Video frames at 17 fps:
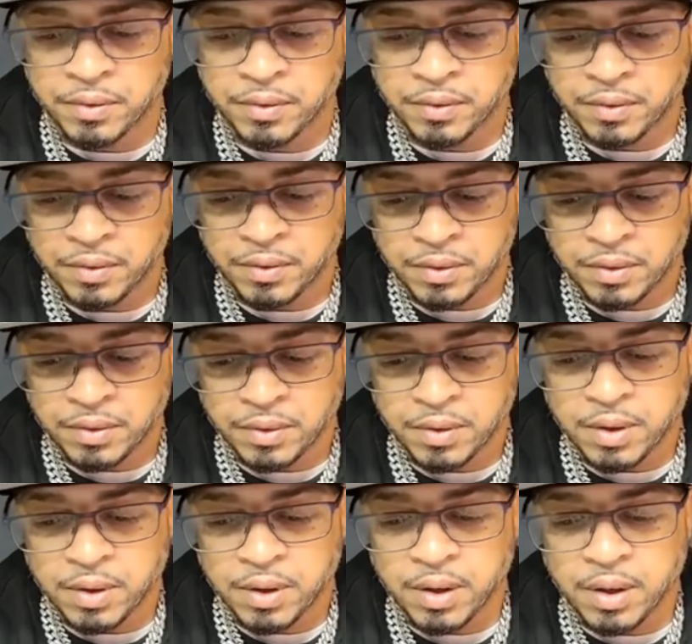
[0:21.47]

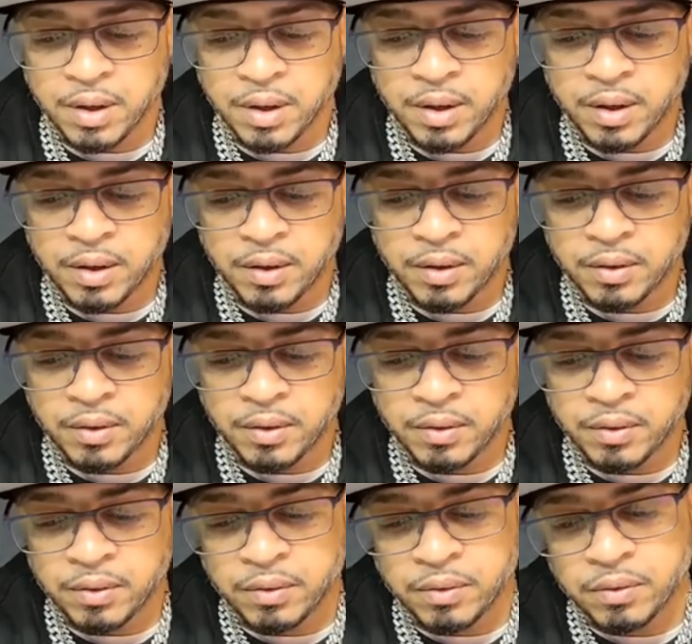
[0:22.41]

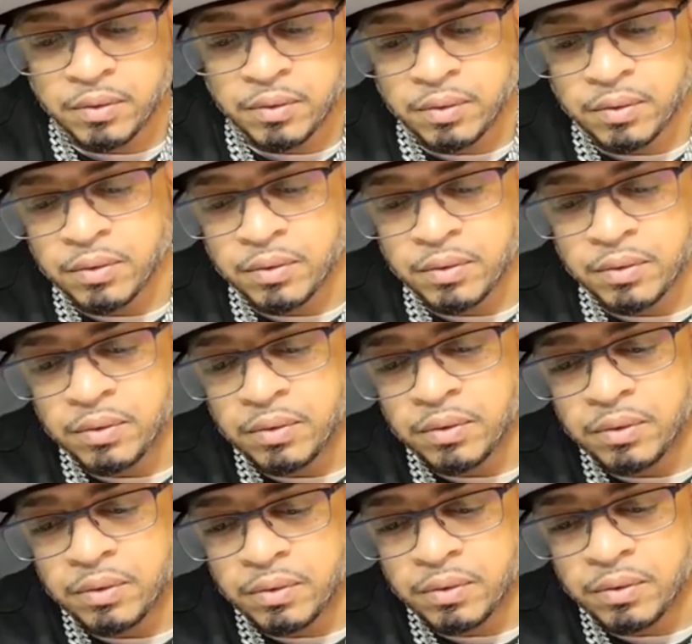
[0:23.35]

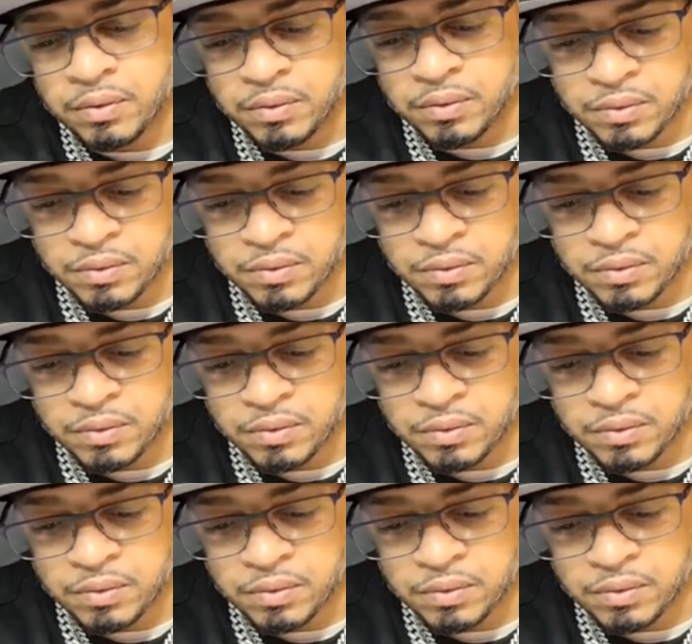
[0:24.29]
[no speech]